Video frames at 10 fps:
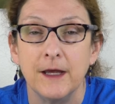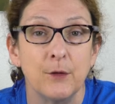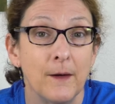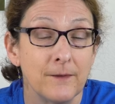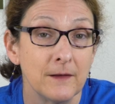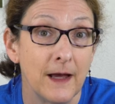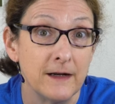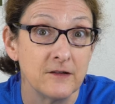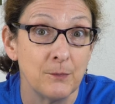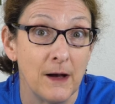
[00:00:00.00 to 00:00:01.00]
You want the
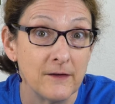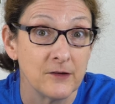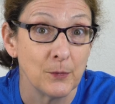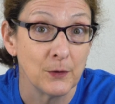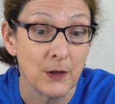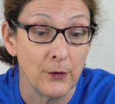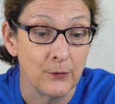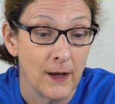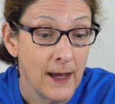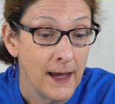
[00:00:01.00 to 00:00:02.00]
lightest possible
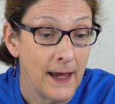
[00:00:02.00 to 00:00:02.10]
load,